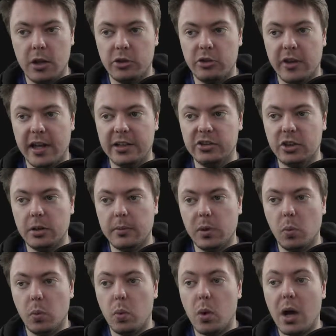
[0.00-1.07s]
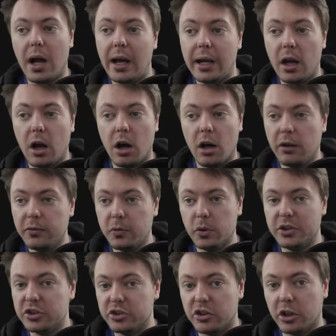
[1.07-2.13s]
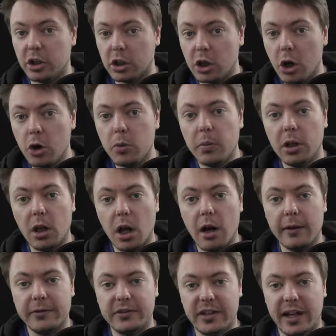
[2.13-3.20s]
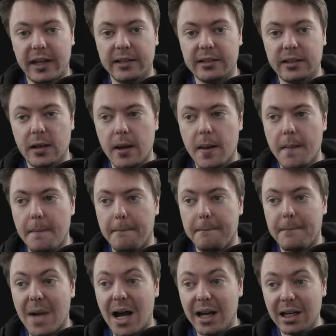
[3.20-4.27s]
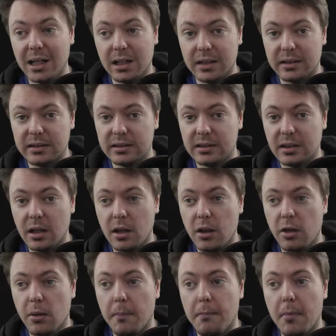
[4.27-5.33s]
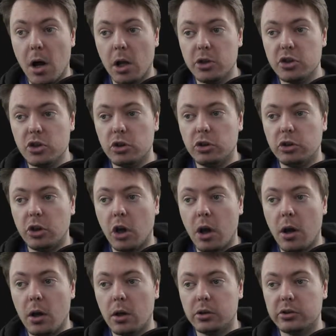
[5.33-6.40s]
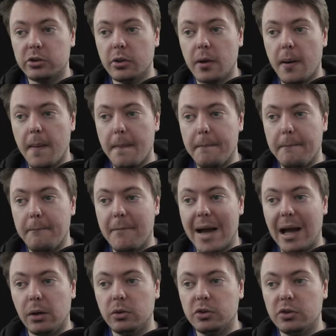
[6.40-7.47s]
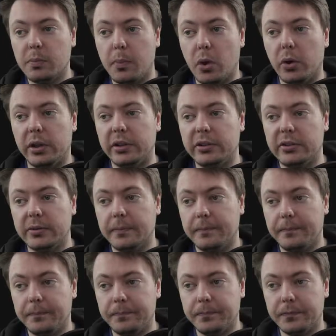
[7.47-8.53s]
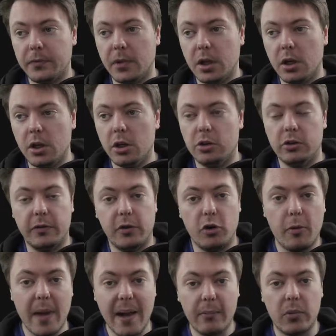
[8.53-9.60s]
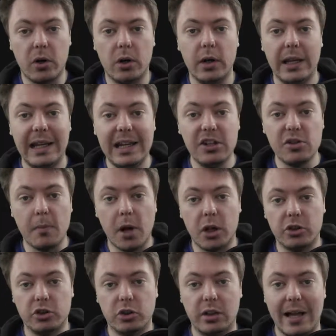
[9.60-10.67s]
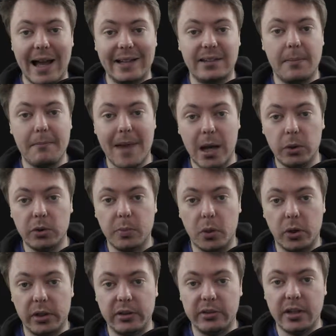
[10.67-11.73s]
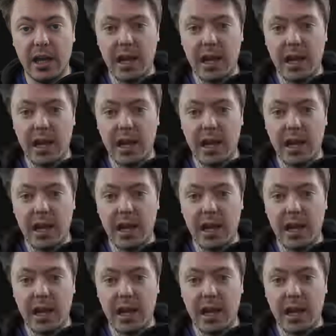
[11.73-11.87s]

So that's going to be y off, which is the global offset, minus the module.mount point. So if you remember, each module has a mount point,